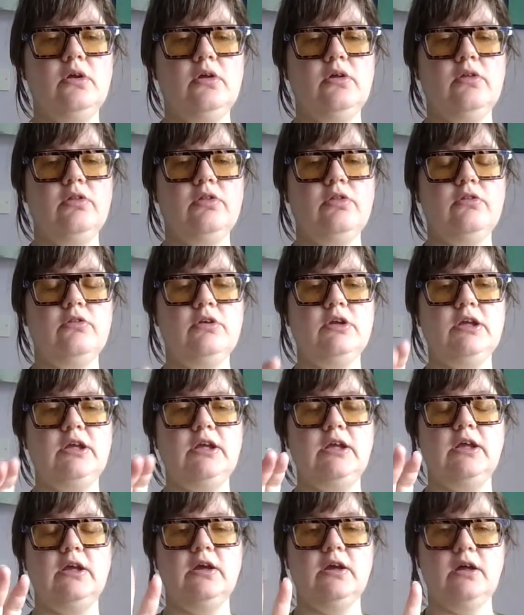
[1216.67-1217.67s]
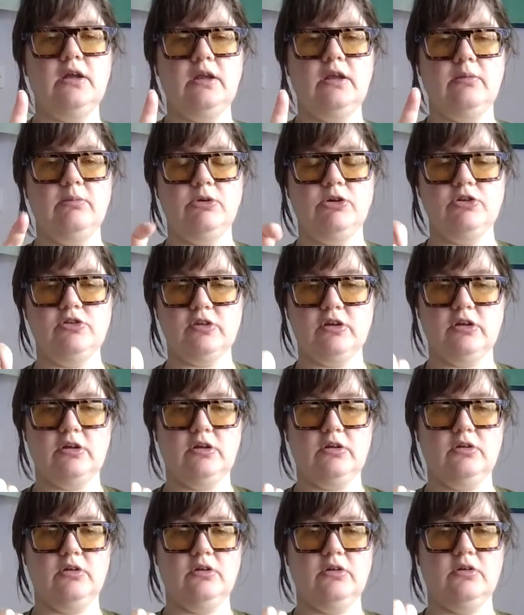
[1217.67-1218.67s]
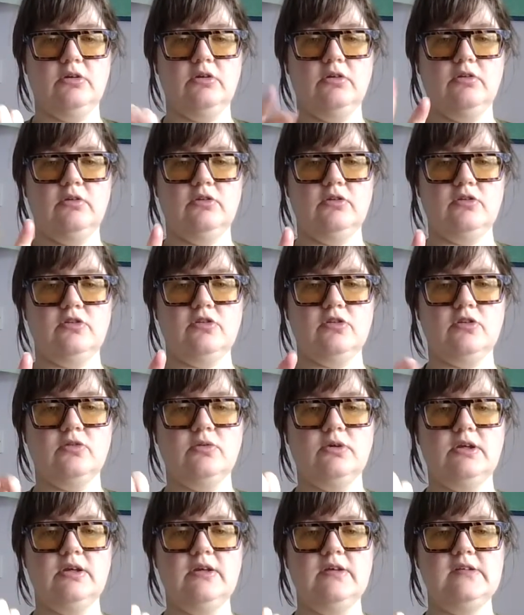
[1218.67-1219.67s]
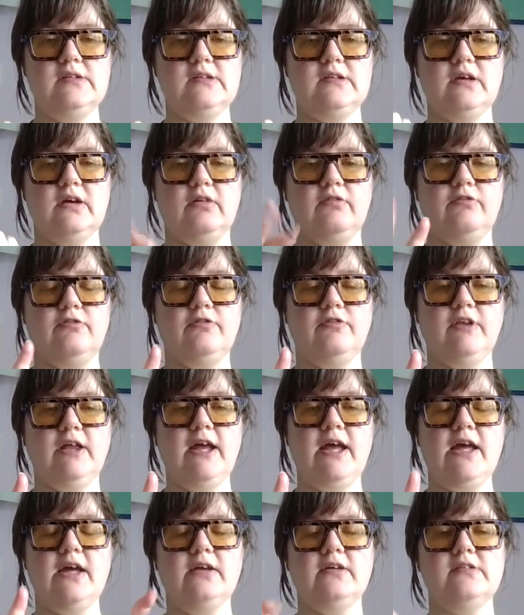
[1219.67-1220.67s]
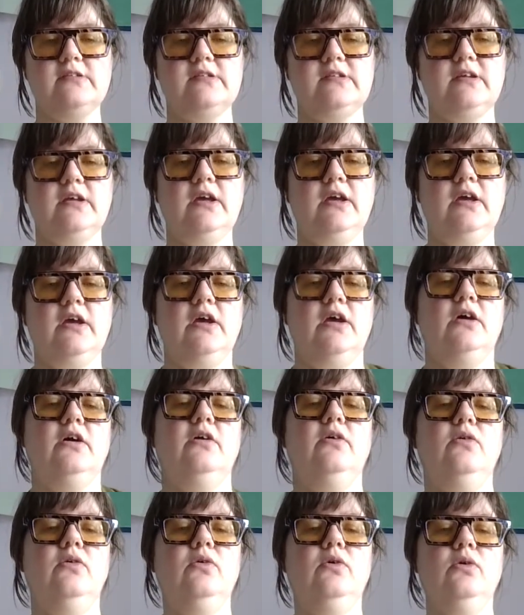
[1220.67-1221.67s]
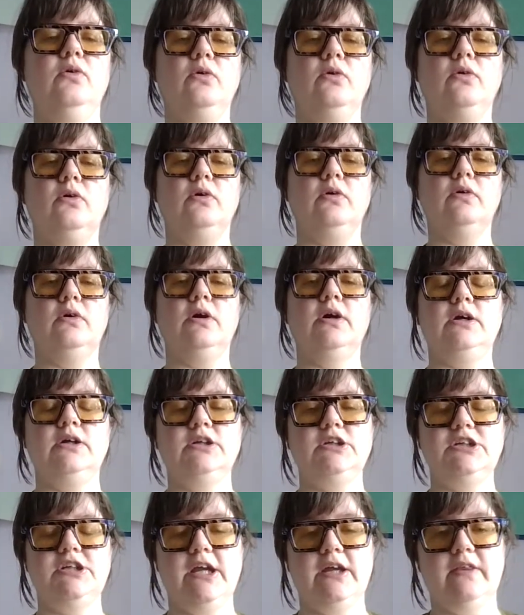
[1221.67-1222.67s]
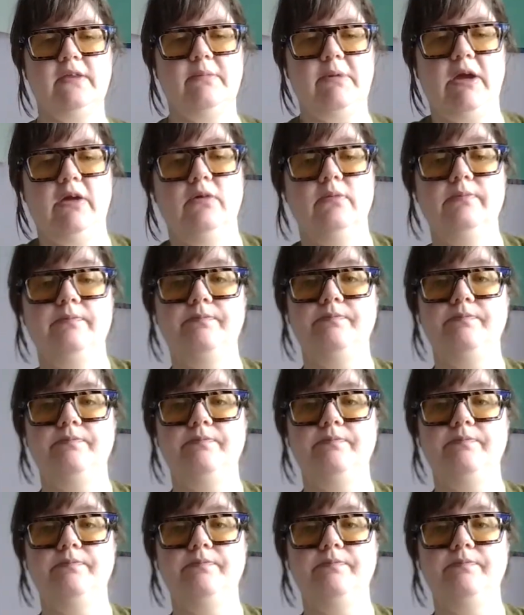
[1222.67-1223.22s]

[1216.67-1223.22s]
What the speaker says: 3. And then we're just going to squeeze and flex. Oh, shake them out.